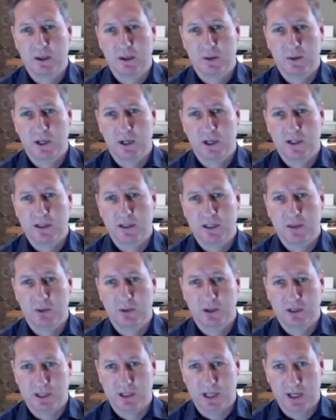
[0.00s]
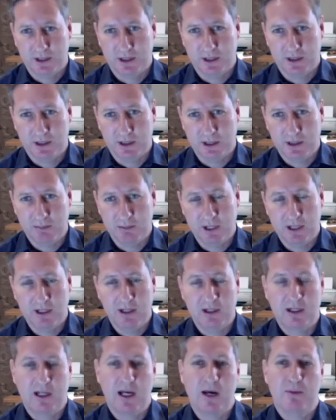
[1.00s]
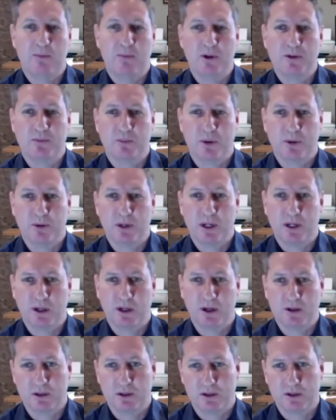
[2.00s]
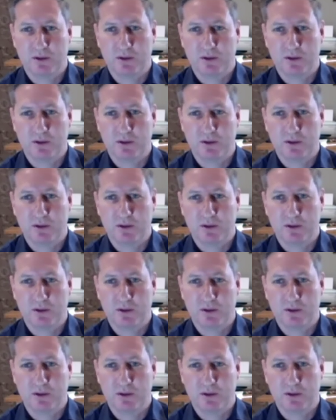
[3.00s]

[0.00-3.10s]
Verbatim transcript: where Eskom was saying that the immediate gap was probably closer to